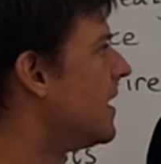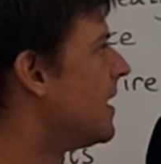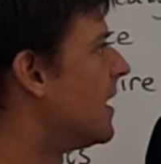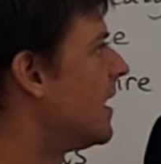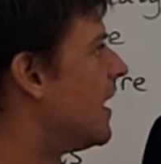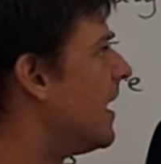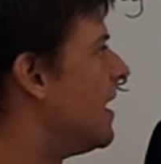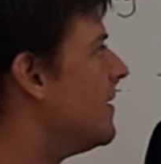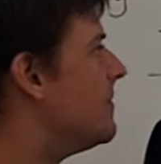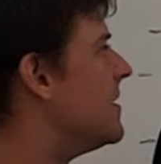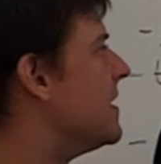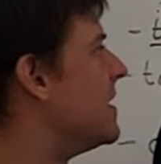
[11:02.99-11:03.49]

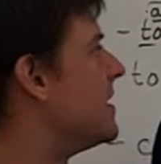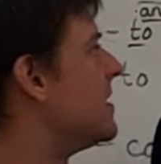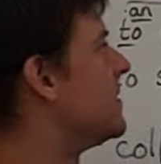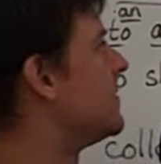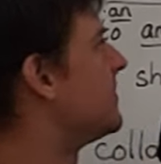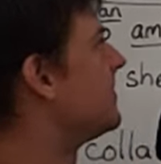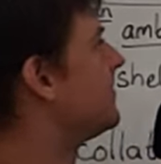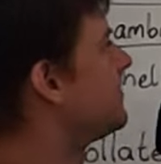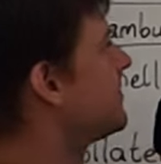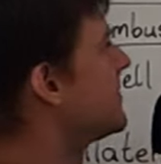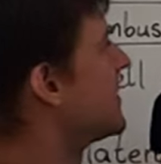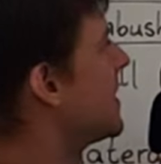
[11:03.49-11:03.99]
Um,
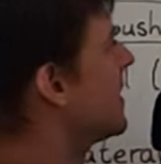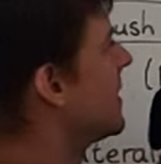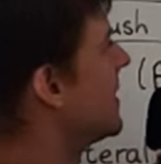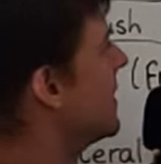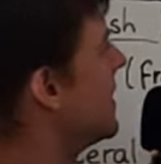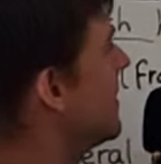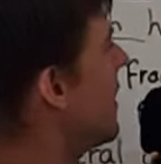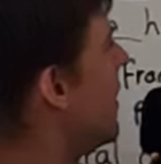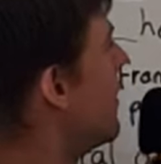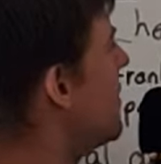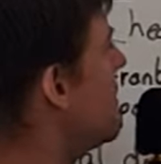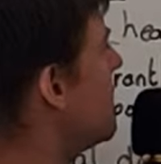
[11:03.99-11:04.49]

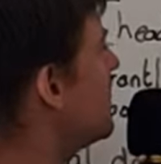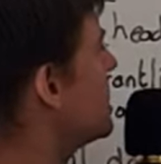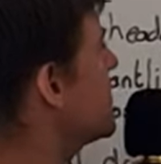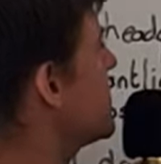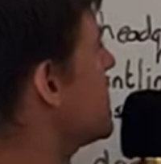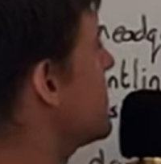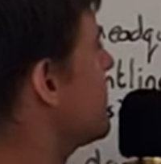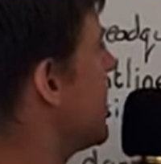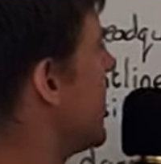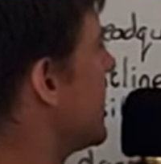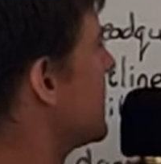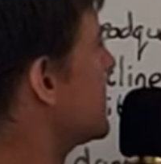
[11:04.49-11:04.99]

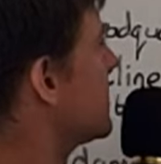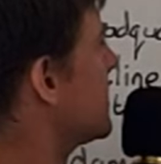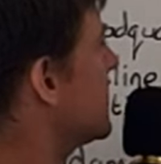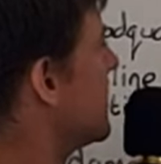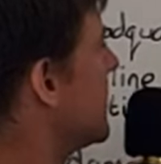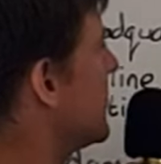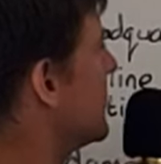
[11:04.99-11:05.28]
after the battle